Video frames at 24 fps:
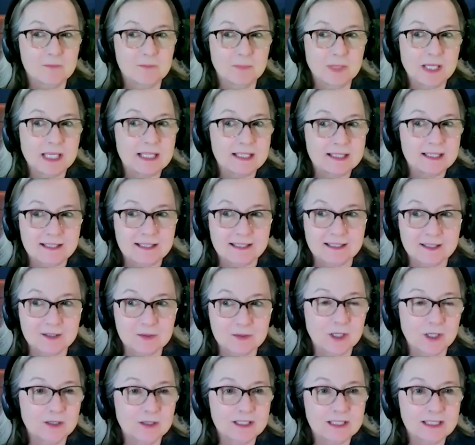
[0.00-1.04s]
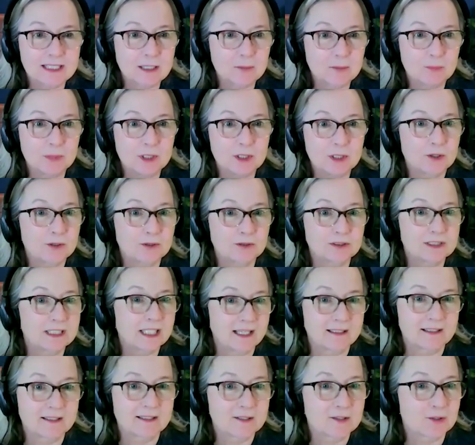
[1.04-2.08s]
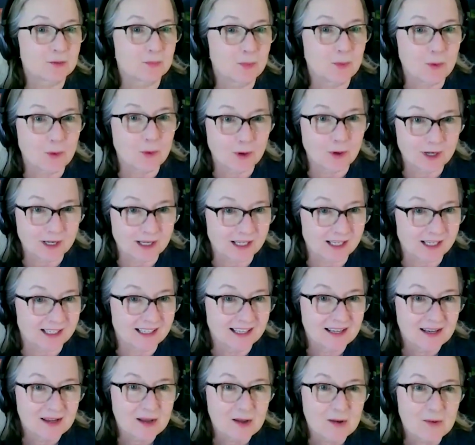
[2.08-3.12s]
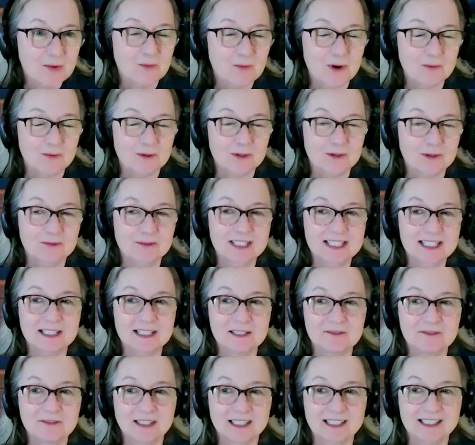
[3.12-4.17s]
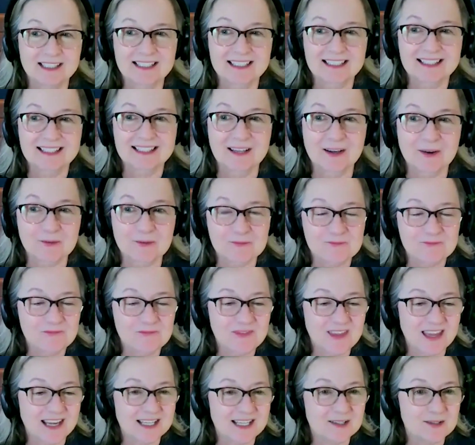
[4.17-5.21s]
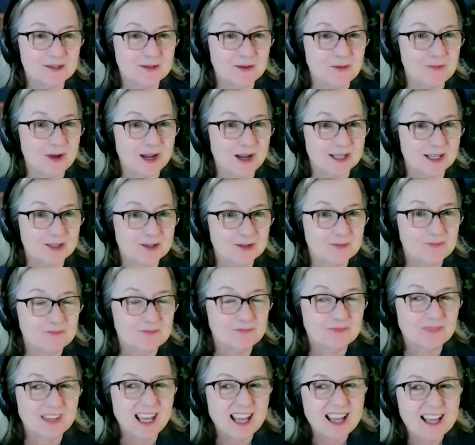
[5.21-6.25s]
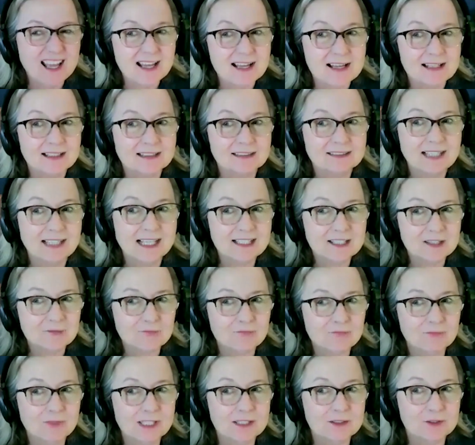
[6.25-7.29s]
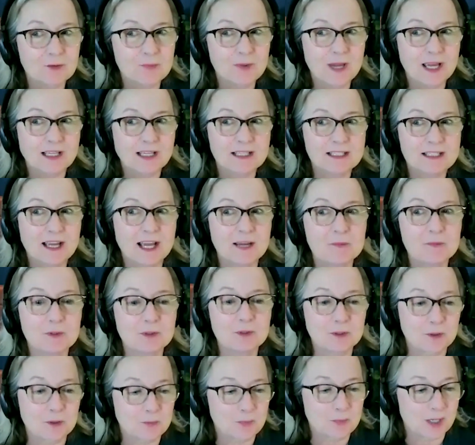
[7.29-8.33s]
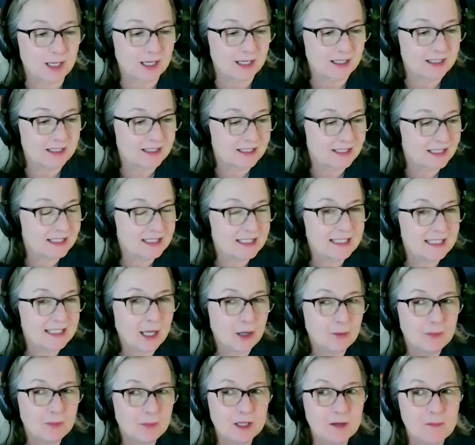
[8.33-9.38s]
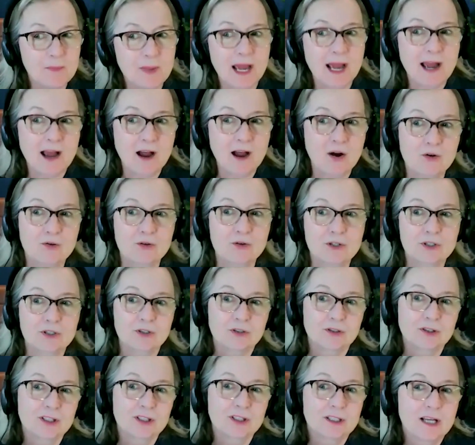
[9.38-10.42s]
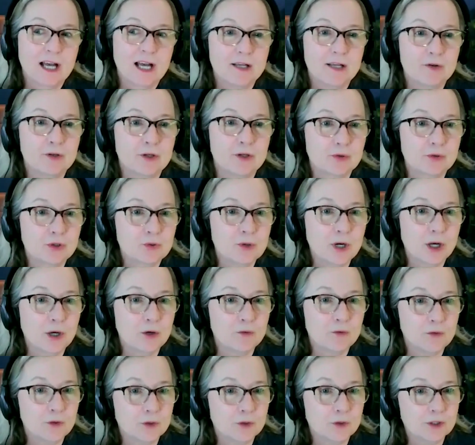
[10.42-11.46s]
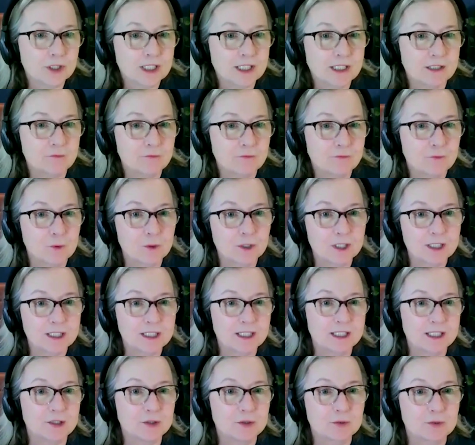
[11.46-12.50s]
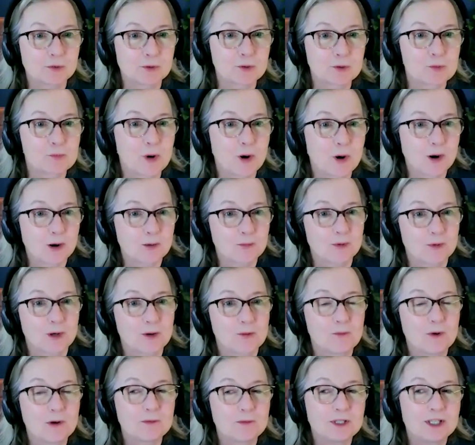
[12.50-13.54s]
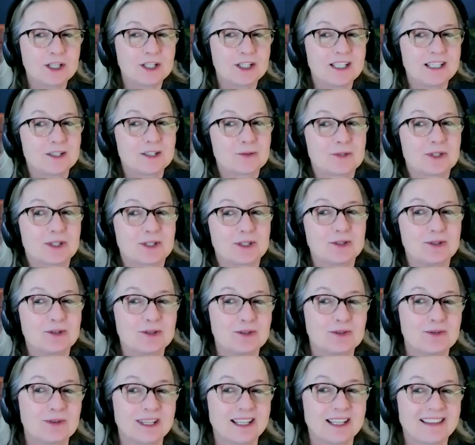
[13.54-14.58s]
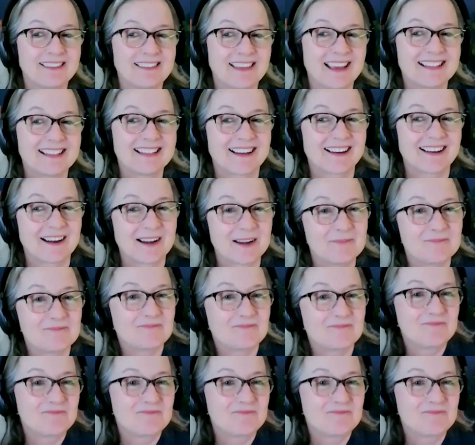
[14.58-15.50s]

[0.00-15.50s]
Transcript: pieces. Where is the empirical data supporting what we're receiving? So thank you so much. Let's go back in time a little bit. Tell me about, I don't know, 12, 13, 14-year-old Barbara. What was she interested in doing at that time?